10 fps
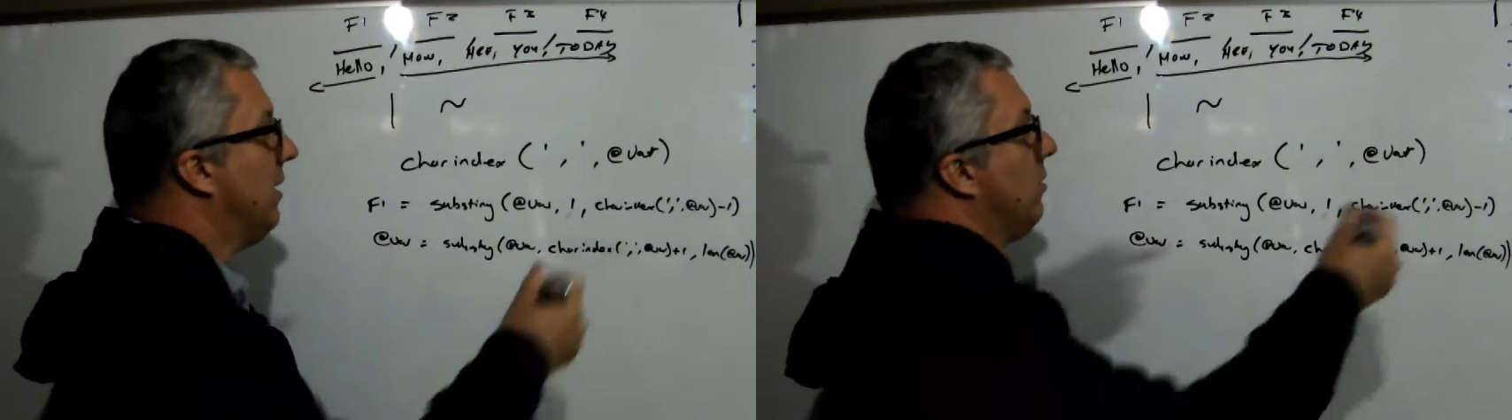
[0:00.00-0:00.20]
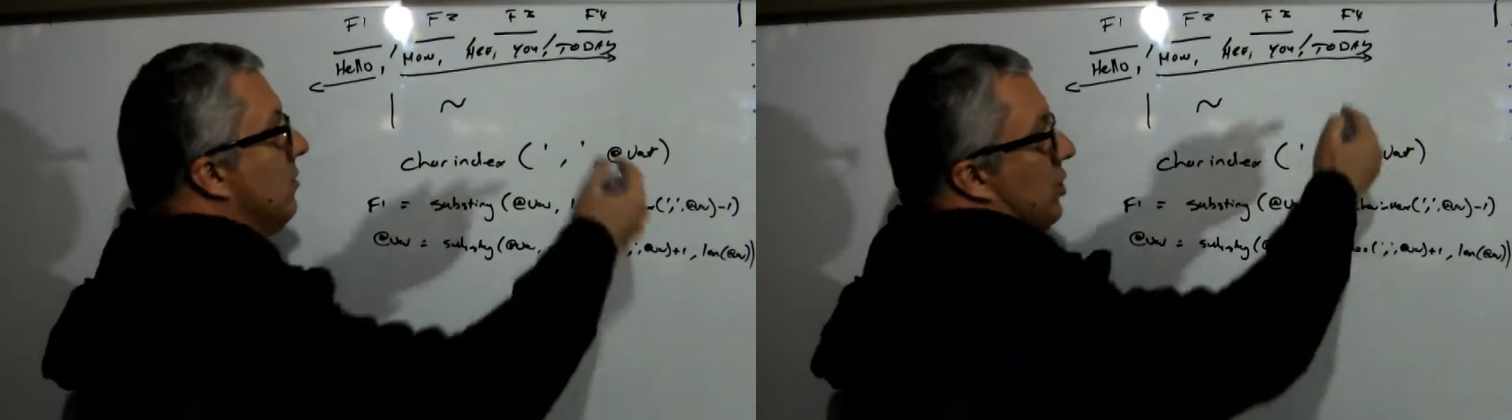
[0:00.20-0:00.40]

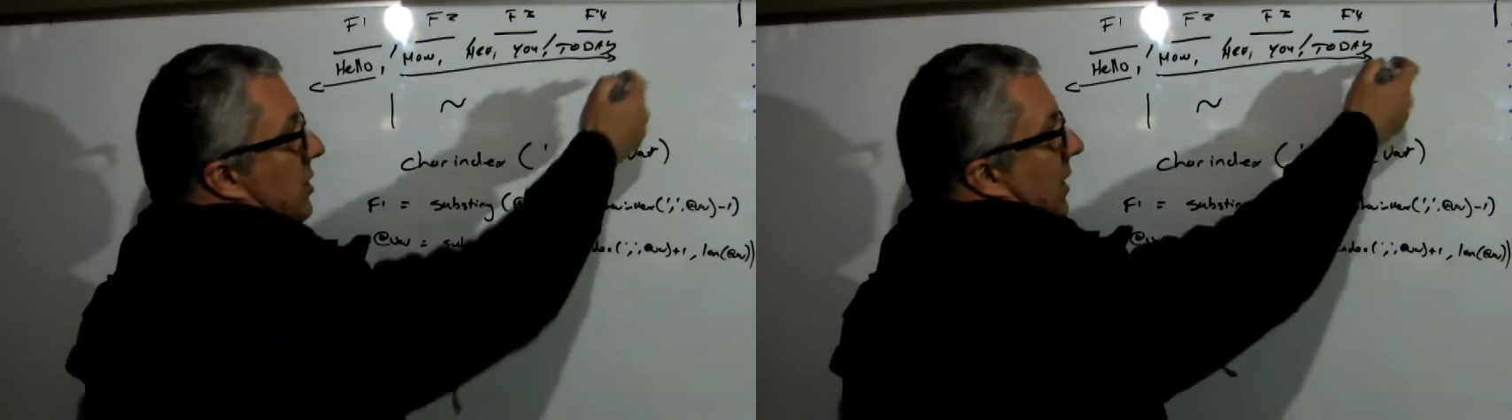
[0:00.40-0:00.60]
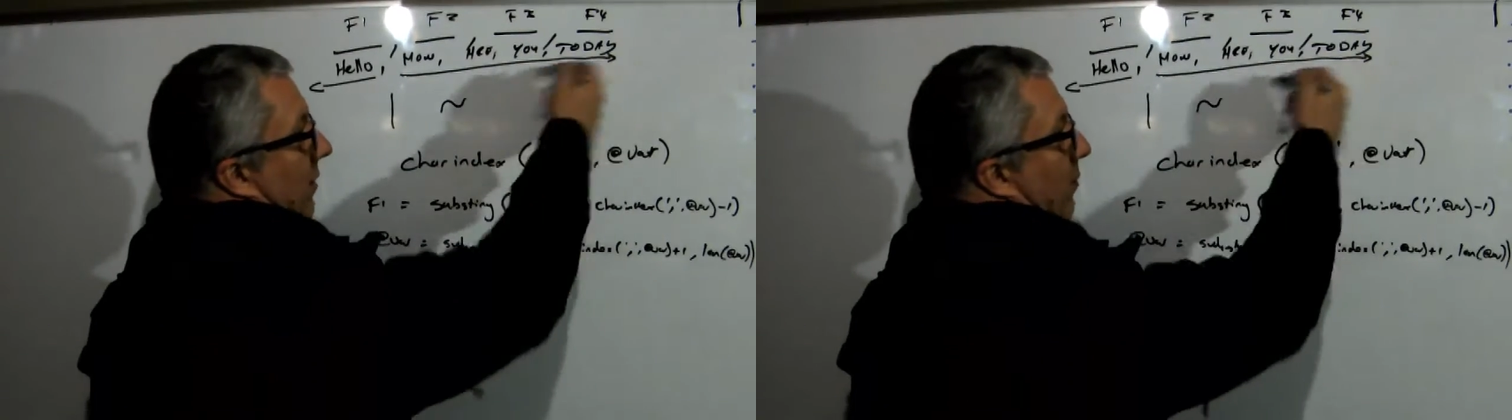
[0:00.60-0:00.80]
It'll
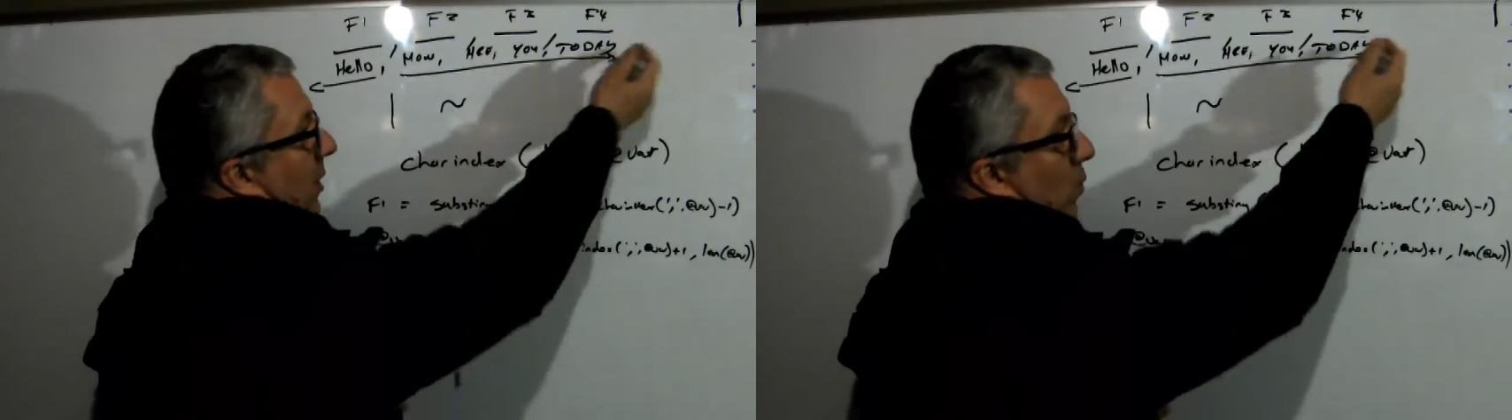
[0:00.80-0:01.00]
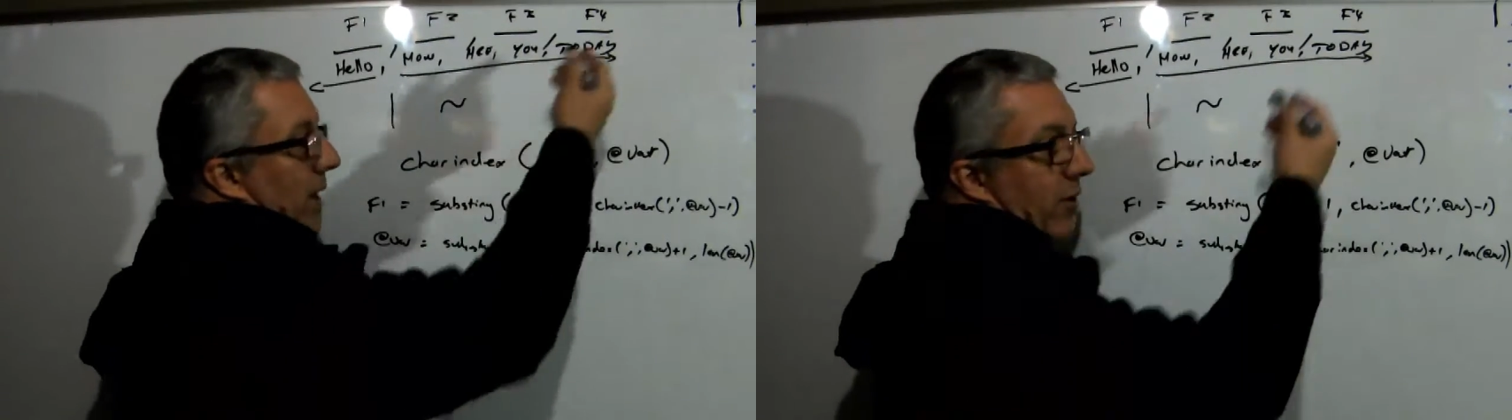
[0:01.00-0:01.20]
just give
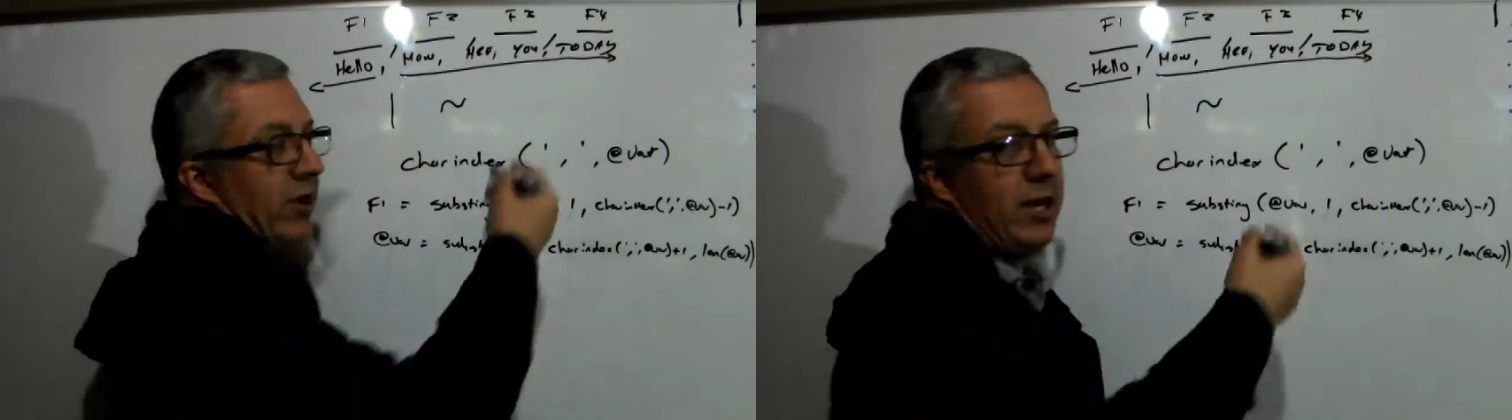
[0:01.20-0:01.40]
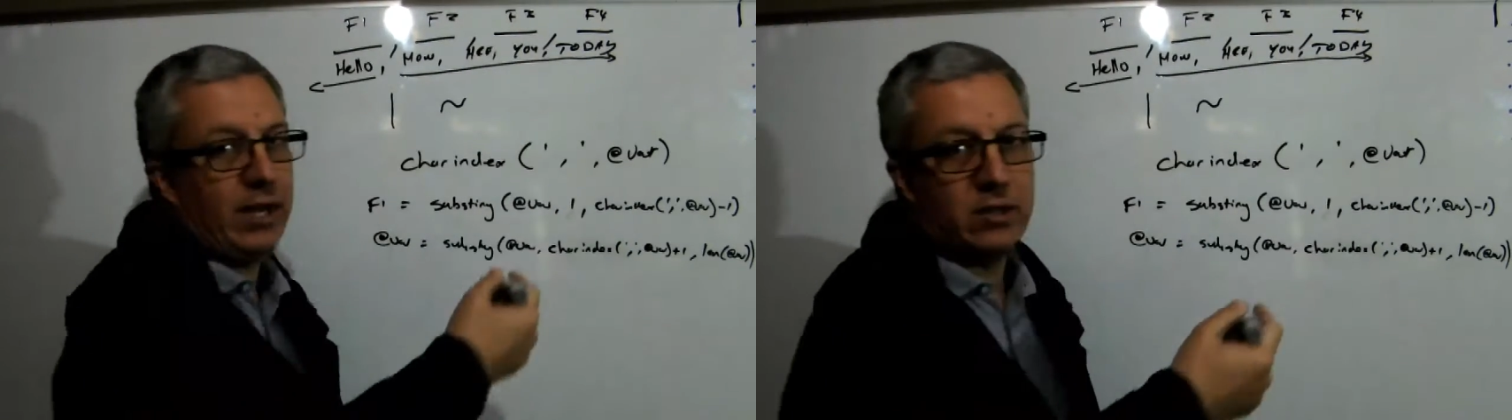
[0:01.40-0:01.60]
me where
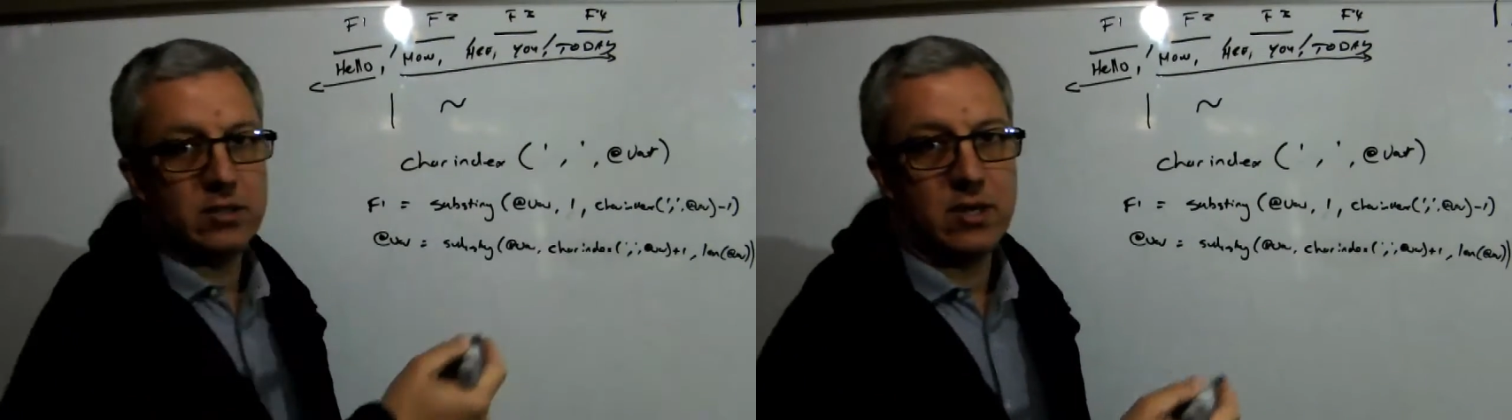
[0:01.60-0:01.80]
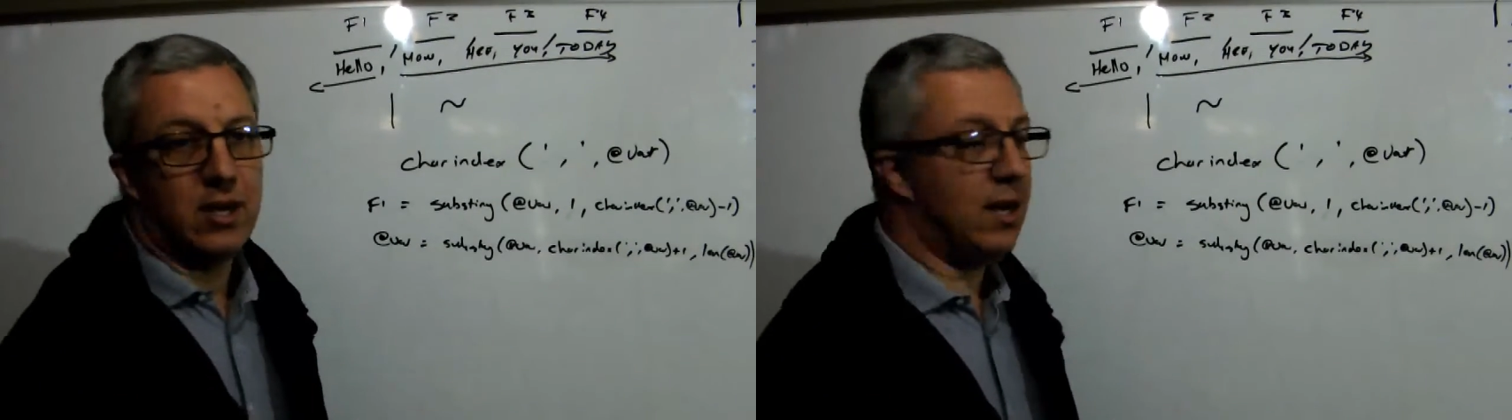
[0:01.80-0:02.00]
it
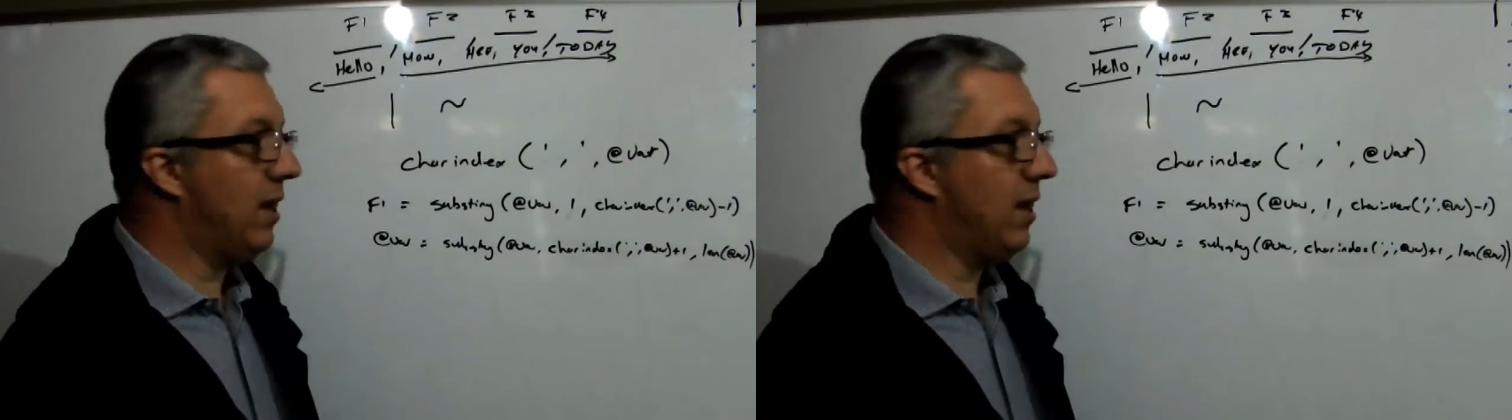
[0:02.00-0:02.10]
ends.